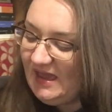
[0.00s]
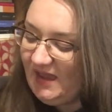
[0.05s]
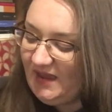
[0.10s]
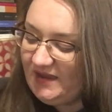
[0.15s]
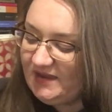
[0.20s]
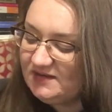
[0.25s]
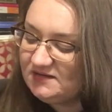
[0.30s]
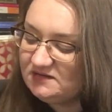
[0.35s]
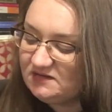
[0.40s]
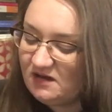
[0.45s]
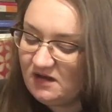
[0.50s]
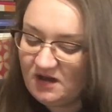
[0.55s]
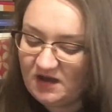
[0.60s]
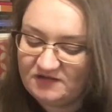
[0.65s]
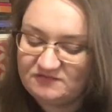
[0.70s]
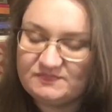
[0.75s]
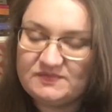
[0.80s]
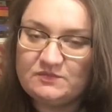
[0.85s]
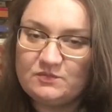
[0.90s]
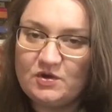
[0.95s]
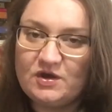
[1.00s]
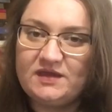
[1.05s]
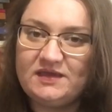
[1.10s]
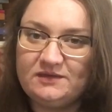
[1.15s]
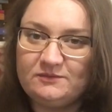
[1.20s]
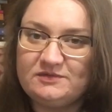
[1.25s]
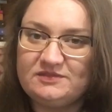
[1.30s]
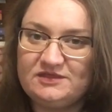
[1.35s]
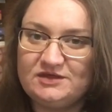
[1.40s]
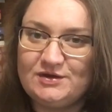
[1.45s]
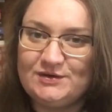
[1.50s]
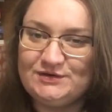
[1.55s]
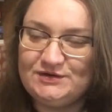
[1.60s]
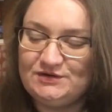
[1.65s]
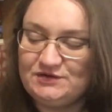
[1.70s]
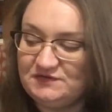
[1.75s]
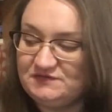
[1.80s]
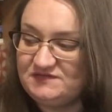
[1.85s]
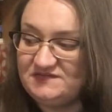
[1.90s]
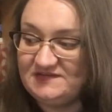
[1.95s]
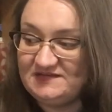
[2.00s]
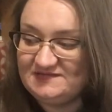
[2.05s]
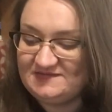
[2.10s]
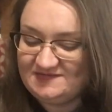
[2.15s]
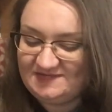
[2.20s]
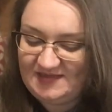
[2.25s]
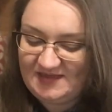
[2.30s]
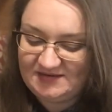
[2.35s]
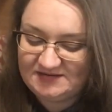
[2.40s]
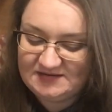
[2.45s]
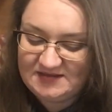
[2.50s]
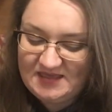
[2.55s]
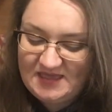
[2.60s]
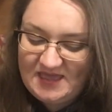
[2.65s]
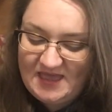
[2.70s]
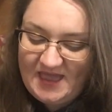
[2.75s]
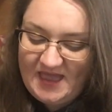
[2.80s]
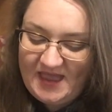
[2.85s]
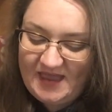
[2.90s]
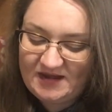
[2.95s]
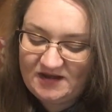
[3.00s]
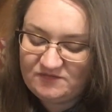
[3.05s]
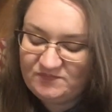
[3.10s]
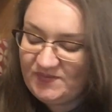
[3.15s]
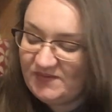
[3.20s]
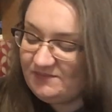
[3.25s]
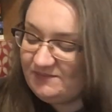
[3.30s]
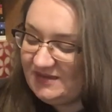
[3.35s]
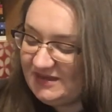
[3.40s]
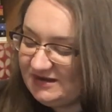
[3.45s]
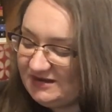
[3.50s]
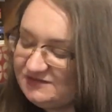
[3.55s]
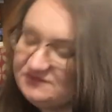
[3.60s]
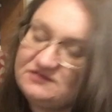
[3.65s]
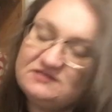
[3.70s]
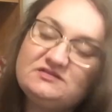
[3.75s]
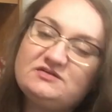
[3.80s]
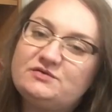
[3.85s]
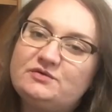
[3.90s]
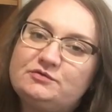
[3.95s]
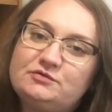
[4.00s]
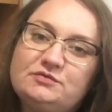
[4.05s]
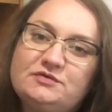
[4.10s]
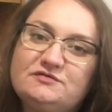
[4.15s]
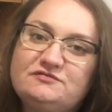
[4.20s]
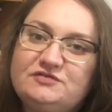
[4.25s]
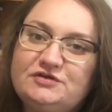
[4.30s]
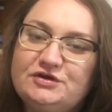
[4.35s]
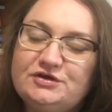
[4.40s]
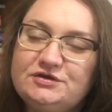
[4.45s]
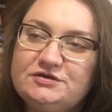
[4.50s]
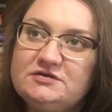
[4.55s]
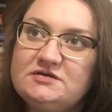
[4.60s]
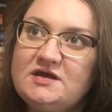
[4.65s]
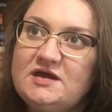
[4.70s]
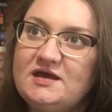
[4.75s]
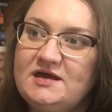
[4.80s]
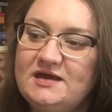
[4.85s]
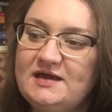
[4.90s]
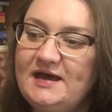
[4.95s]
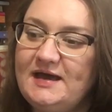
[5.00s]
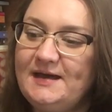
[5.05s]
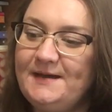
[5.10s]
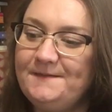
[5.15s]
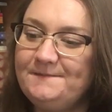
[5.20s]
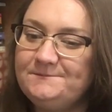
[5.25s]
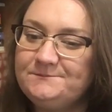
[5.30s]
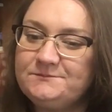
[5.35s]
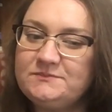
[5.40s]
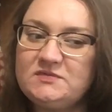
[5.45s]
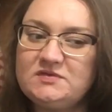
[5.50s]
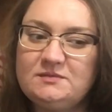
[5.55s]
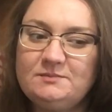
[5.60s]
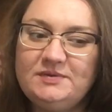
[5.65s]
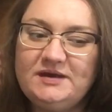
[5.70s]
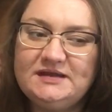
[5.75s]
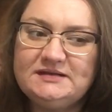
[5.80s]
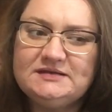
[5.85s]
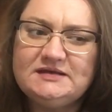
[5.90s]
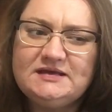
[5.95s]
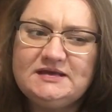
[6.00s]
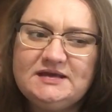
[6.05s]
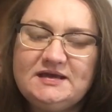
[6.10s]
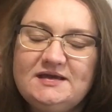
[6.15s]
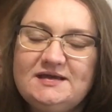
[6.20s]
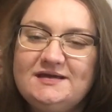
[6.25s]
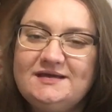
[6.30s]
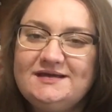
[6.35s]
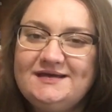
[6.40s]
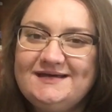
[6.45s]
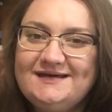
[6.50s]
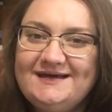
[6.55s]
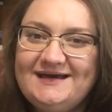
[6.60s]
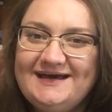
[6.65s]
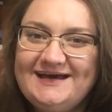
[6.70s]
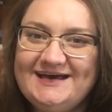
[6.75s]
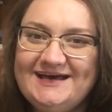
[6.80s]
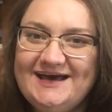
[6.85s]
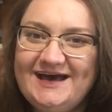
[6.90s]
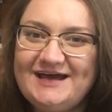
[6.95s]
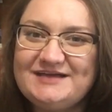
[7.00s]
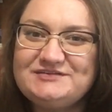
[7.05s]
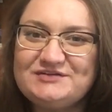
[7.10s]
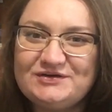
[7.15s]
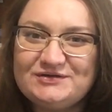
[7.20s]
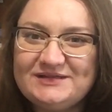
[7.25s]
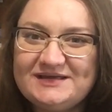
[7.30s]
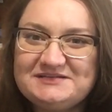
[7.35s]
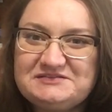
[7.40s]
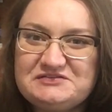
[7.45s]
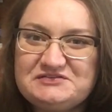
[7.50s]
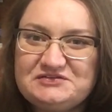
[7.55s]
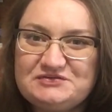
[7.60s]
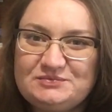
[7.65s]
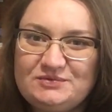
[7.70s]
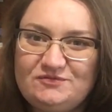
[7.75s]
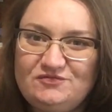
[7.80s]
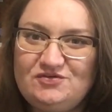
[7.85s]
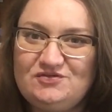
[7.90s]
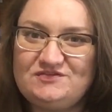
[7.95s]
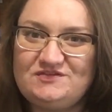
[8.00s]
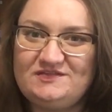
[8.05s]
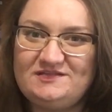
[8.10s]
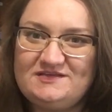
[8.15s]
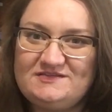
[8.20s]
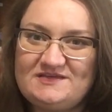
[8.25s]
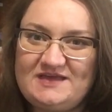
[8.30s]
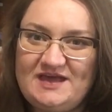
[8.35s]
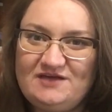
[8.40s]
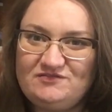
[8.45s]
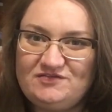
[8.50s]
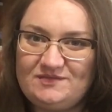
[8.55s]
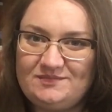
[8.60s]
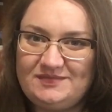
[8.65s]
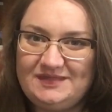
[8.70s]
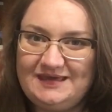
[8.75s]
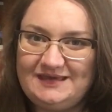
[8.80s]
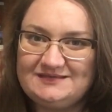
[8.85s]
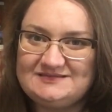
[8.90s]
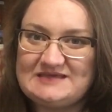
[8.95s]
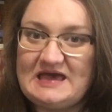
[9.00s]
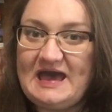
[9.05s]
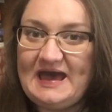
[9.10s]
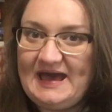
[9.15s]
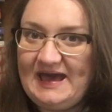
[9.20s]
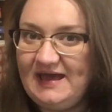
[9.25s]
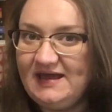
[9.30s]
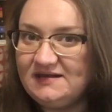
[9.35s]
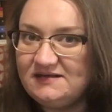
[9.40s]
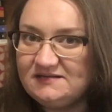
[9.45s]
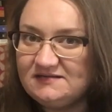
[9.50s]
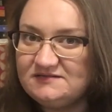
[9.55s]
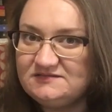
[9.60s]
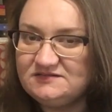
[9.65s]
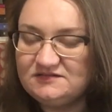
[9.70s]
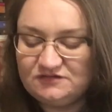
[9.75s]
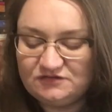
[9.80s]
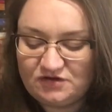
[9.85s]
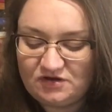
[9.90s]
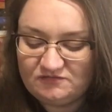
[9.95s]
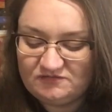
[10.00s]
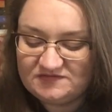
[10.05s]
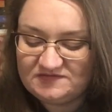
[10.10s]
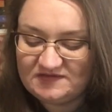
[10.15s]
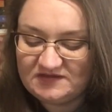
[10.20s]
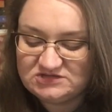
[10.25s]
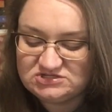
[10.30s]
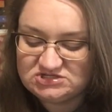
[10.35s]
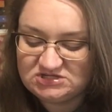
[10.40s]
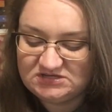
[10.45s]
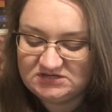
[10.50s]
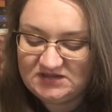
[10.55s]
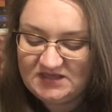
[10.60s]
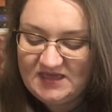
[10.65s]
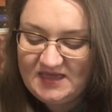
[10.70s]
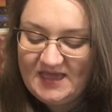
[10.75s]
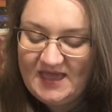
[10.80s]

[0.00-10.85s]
And I've been working with it on and off since then, and I've been meaning to do a review, but I don't like to do reviews unless I have something to add to the conversation,